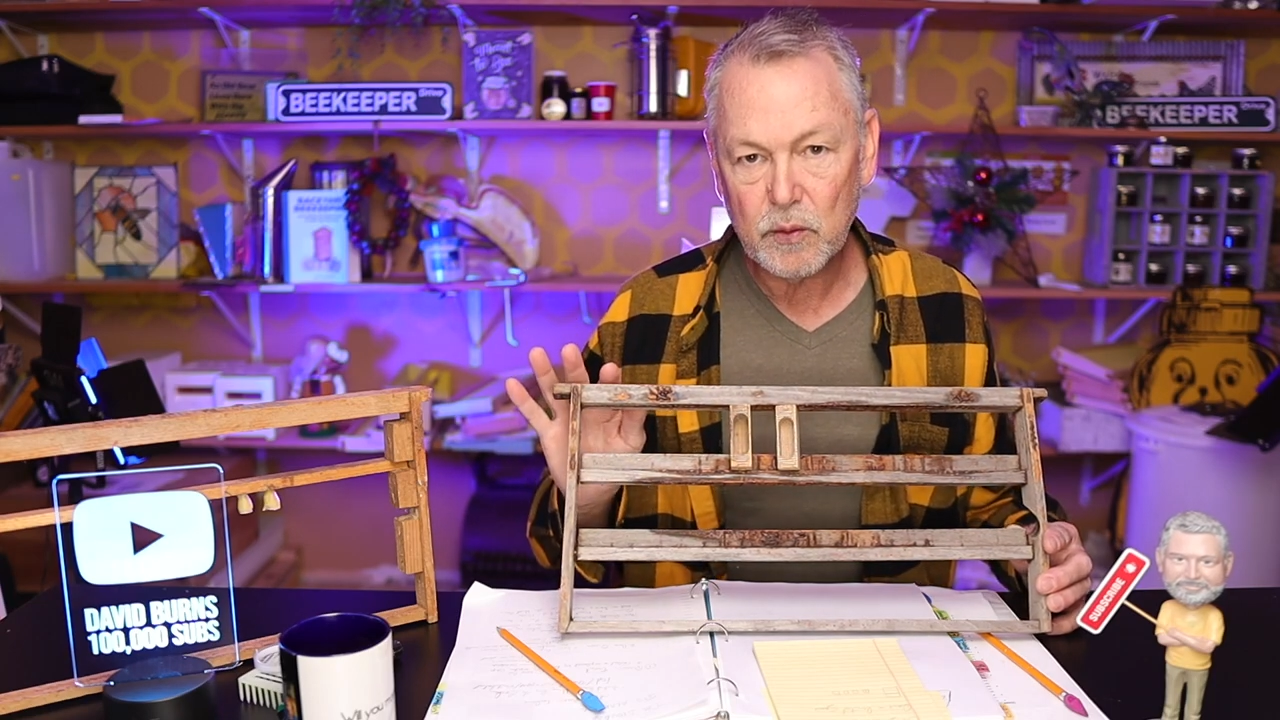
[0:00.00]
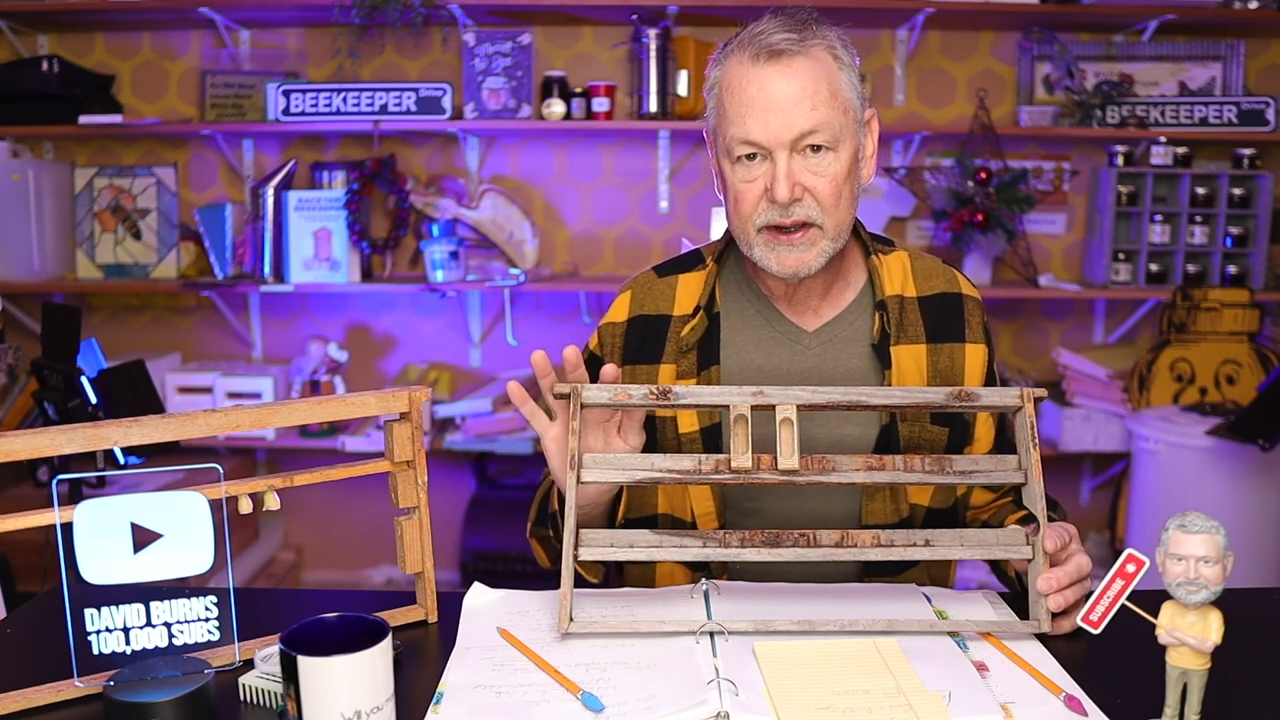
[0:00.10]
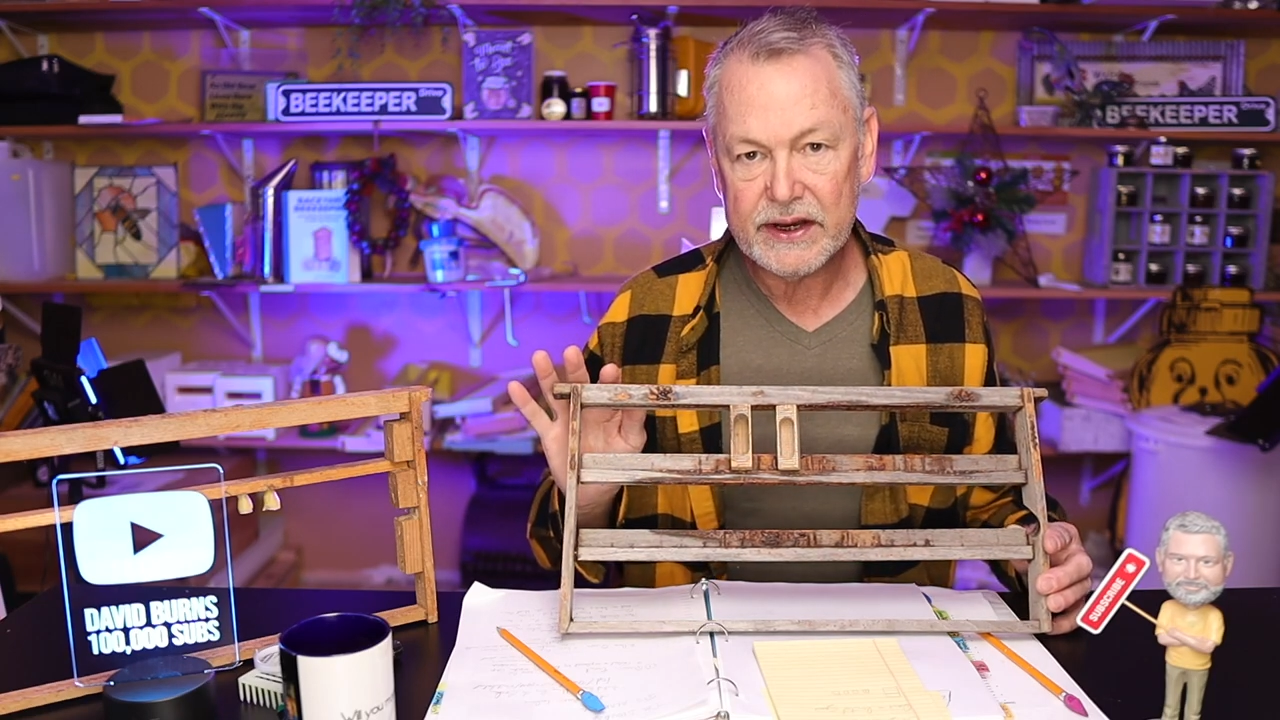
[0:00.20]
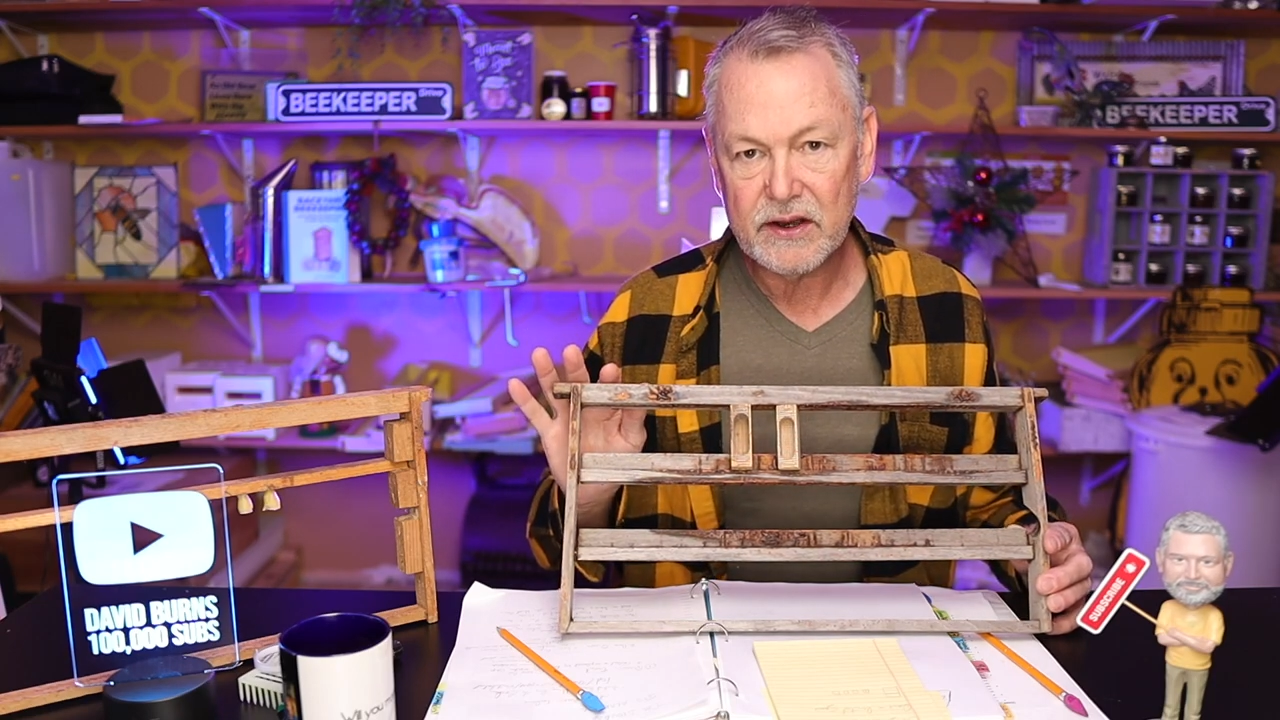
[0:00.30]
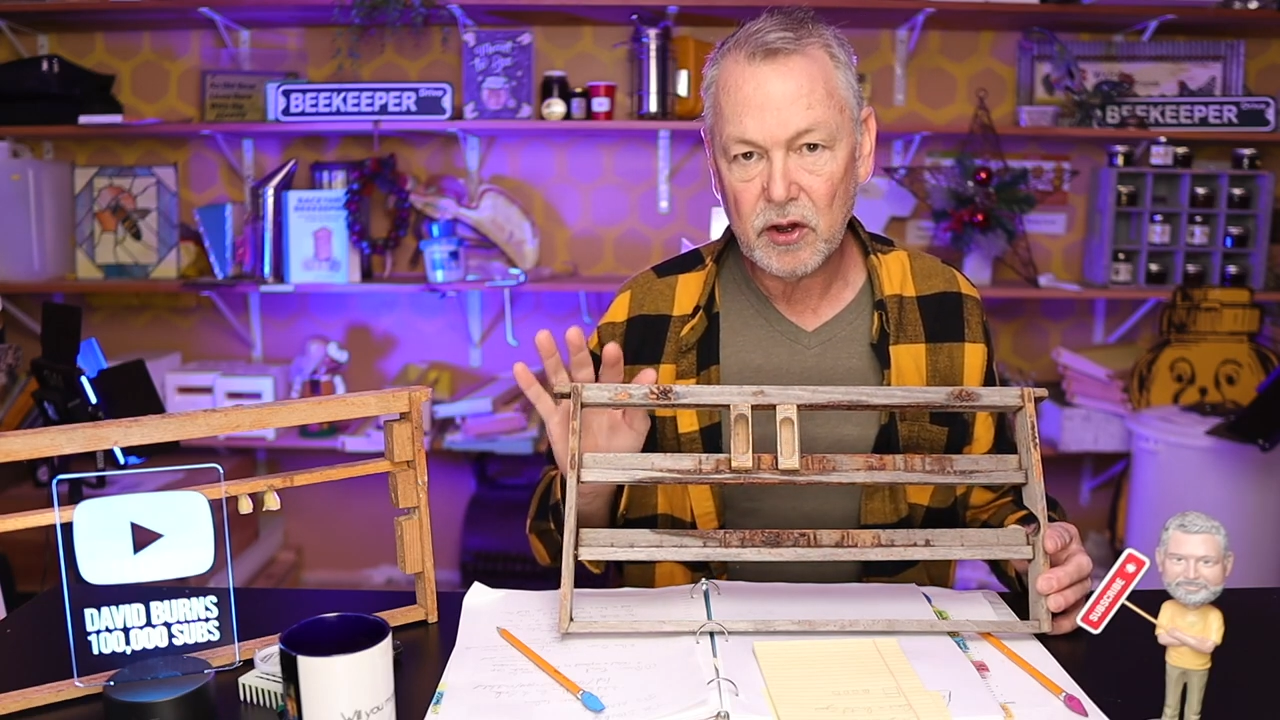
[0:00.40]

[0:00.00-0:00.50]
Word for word: way to